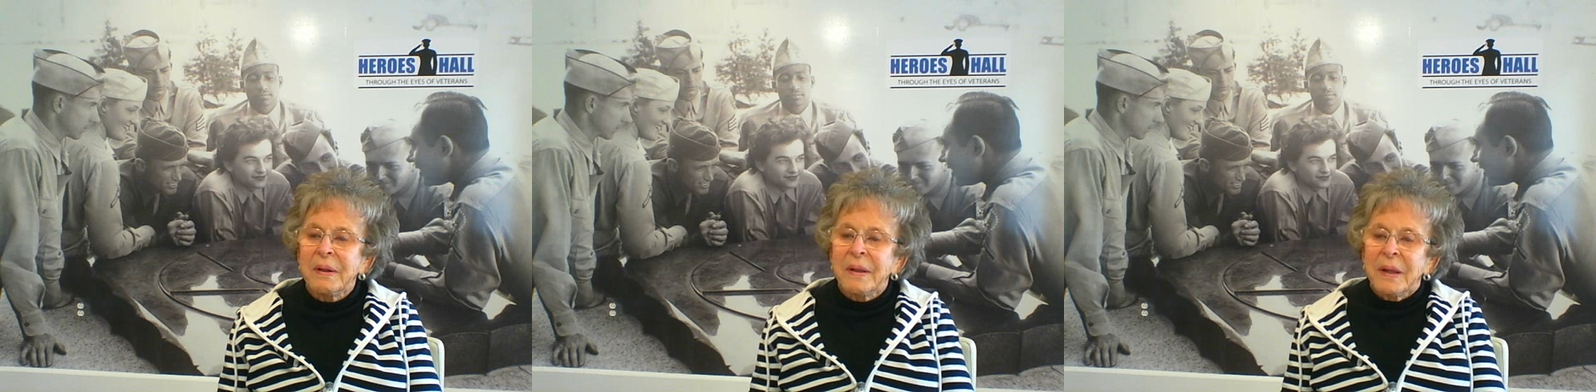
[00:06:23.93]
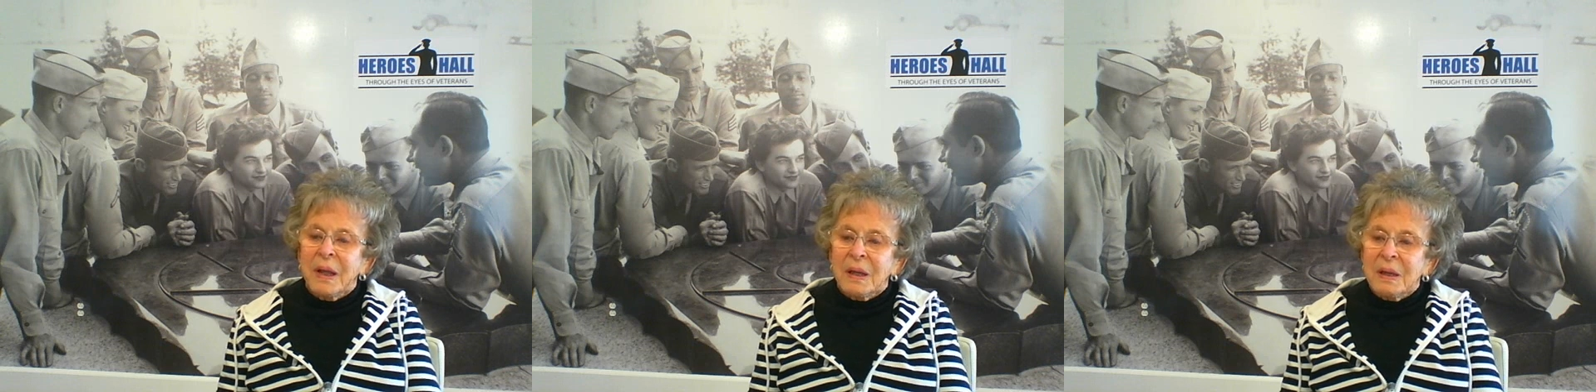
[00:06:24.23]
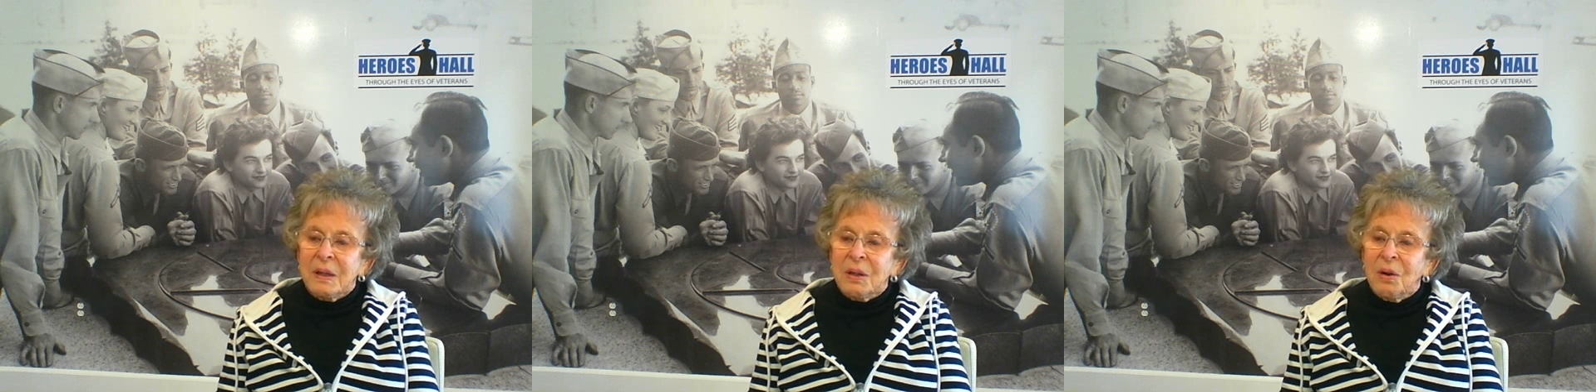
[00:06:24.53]
And he
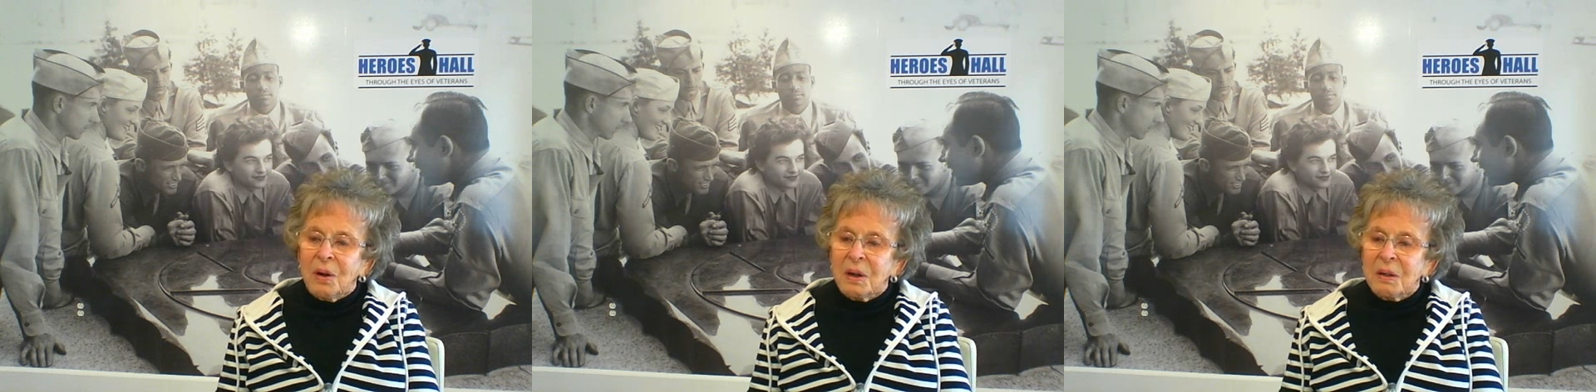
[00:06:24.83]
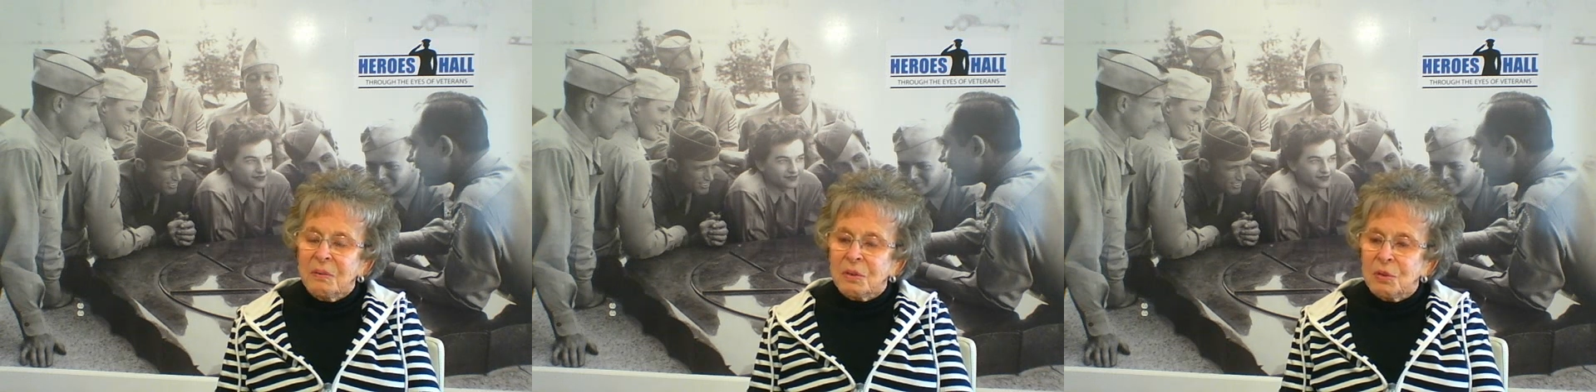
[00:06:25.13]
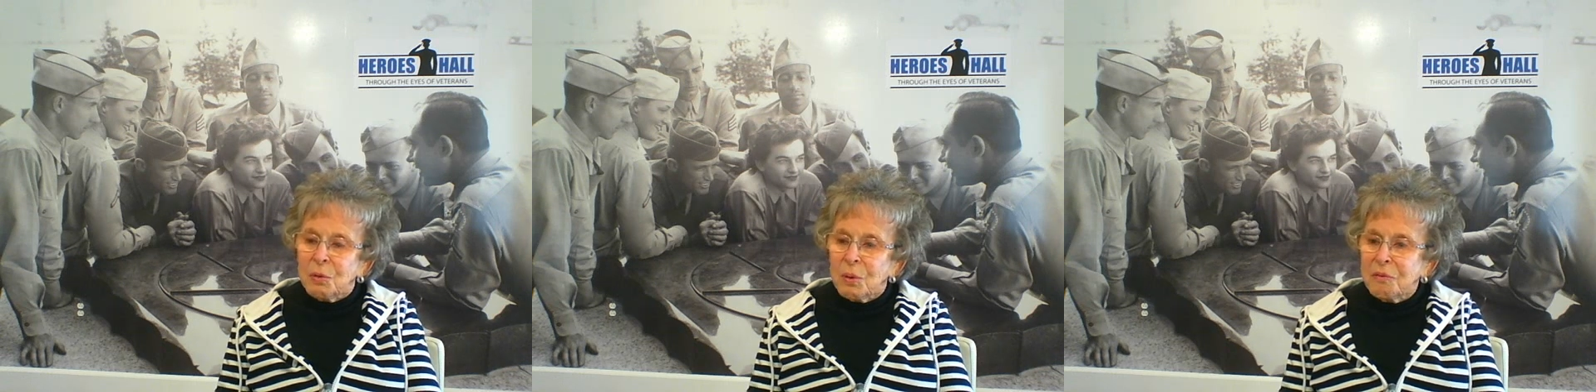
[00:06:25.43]
guarded the door
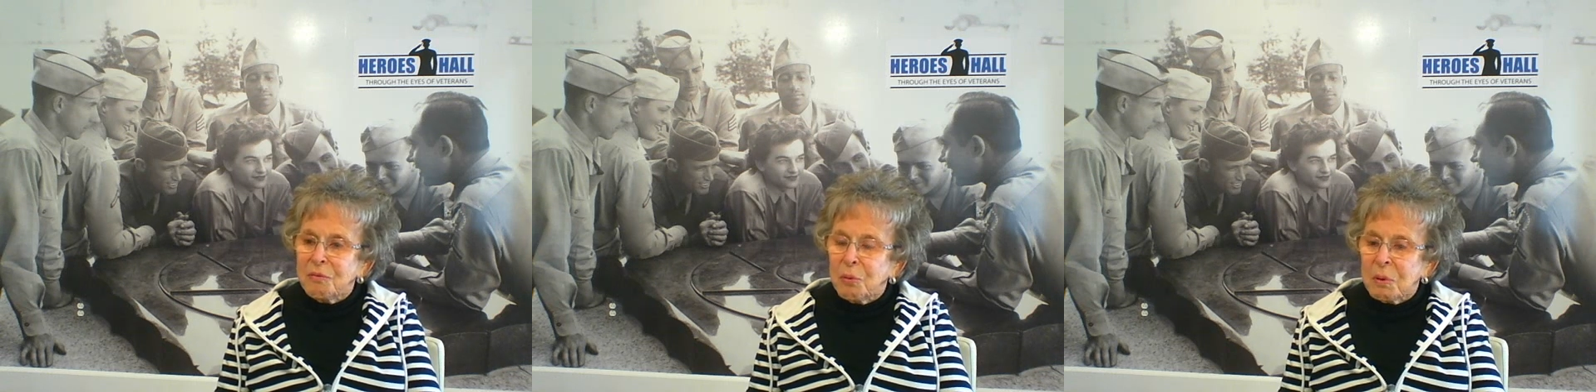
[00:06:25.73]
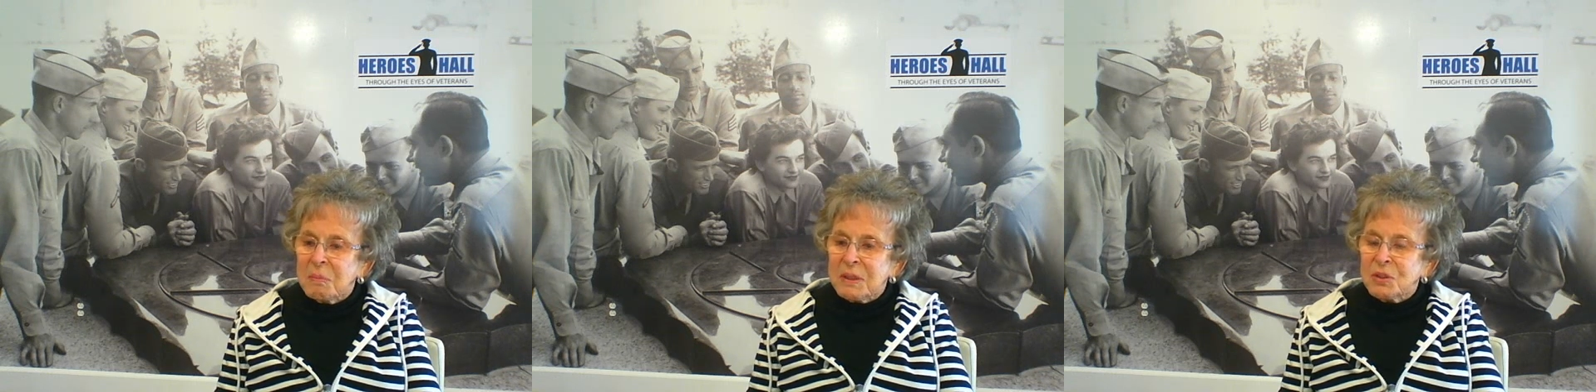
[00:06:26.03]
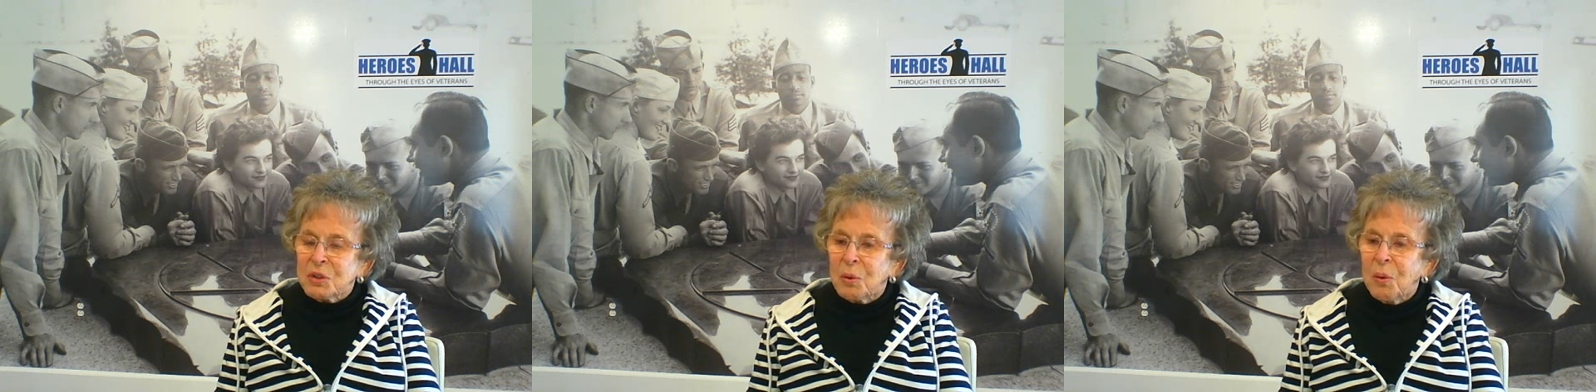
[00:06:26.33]
for me
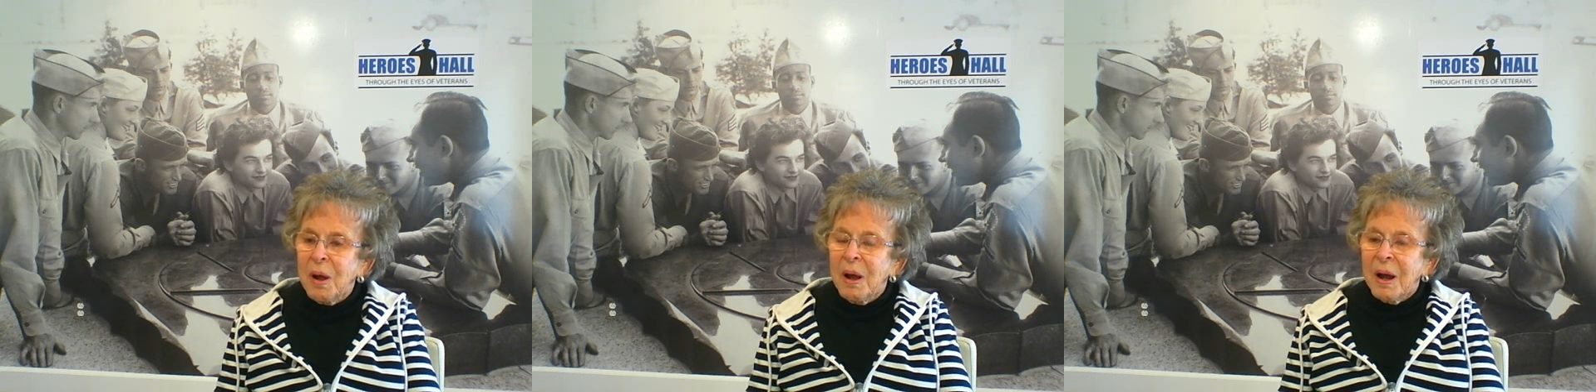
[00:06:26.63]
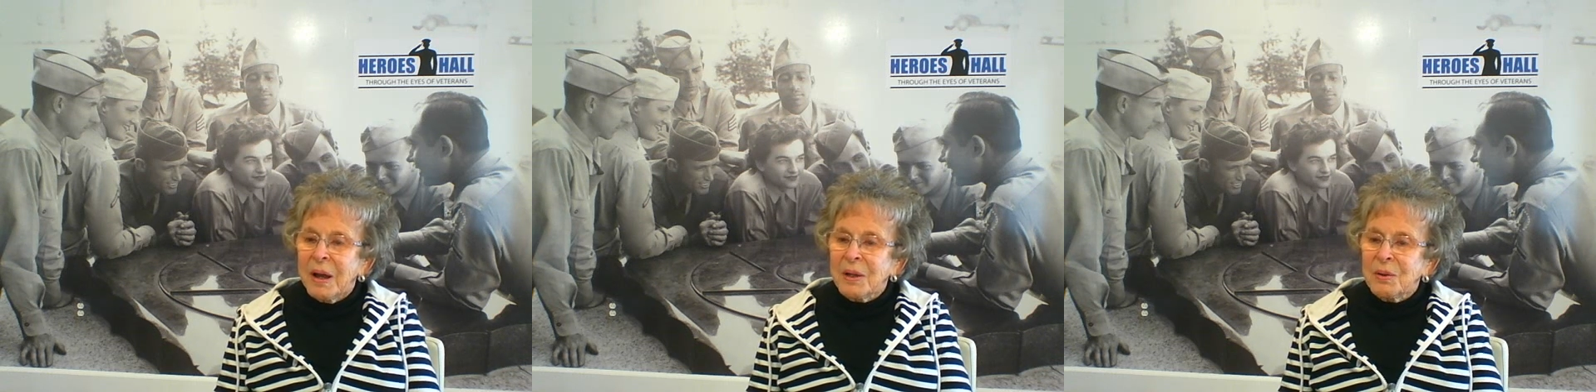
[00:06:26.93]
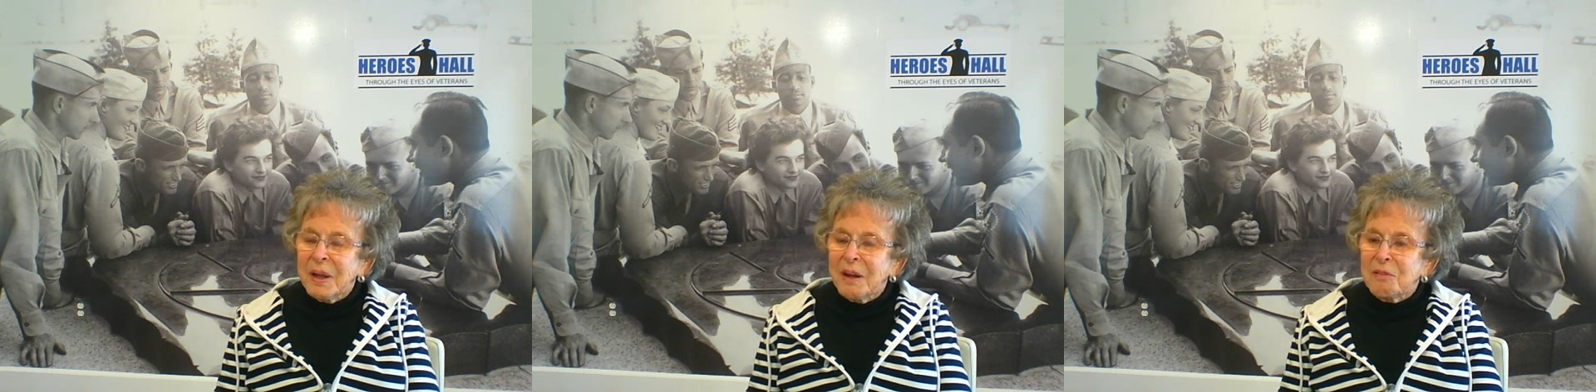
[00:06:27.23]
so I could
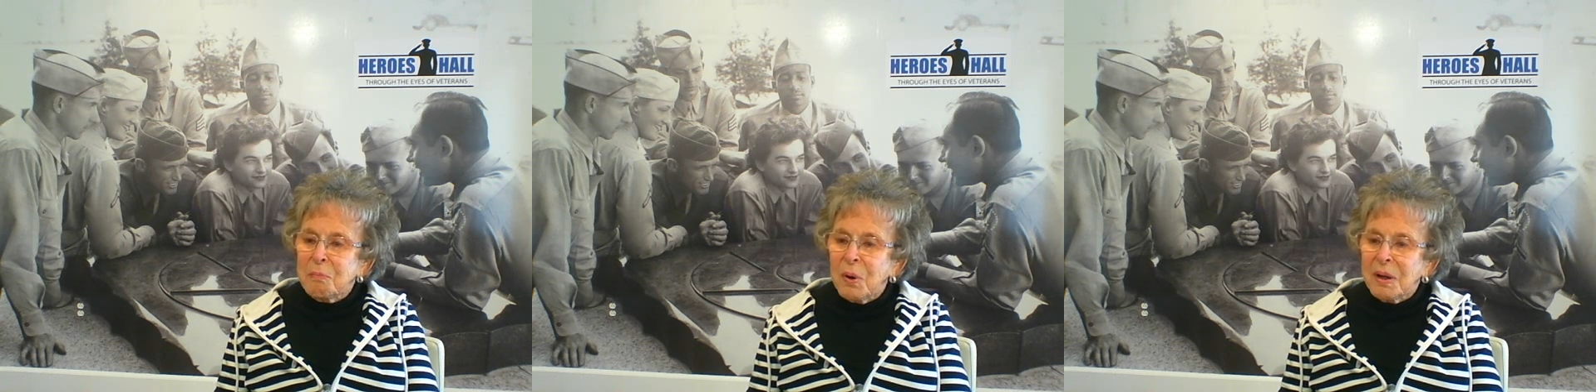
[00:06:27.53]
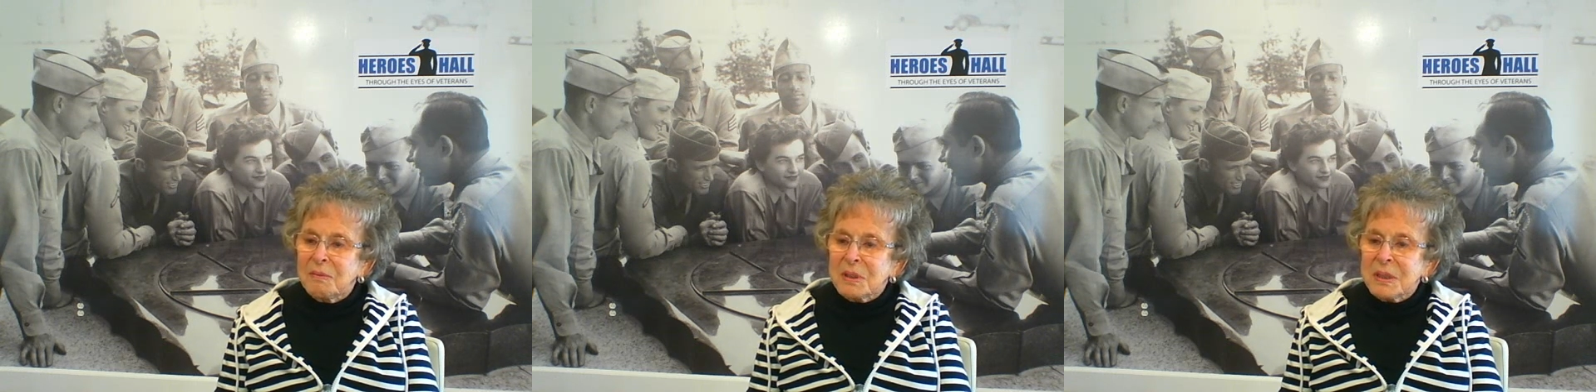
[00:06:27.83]
have privacy